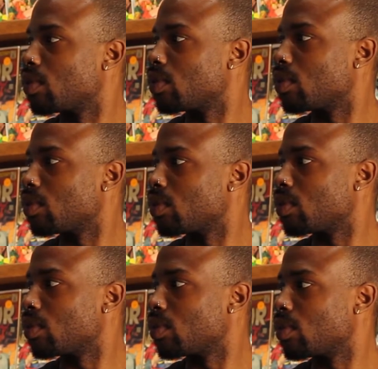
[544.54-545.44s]

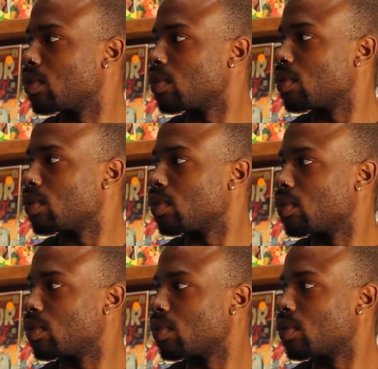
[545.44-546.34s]

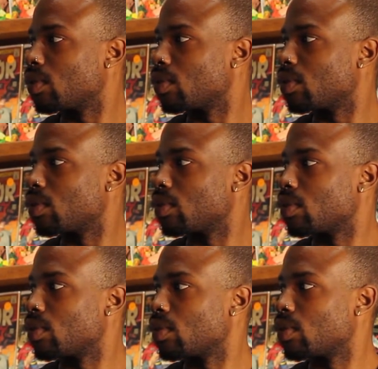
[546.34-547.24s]

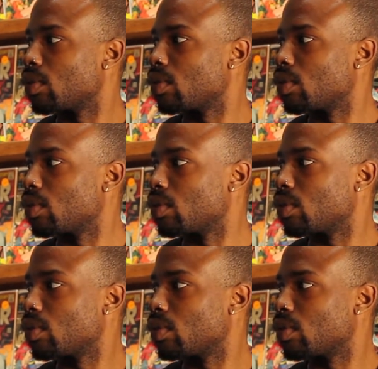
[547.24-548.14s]

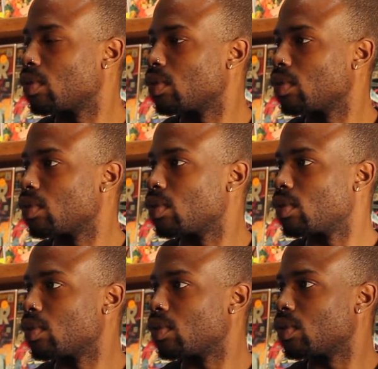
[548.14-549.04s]

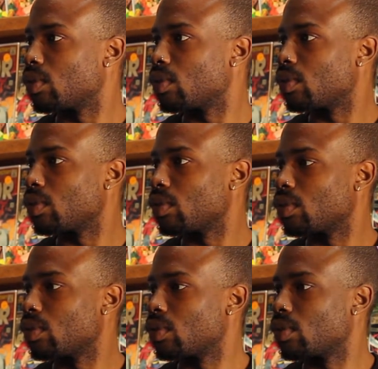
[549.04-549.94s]

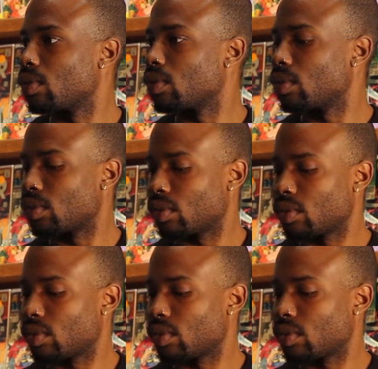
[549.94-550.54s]
This person isn't speaking.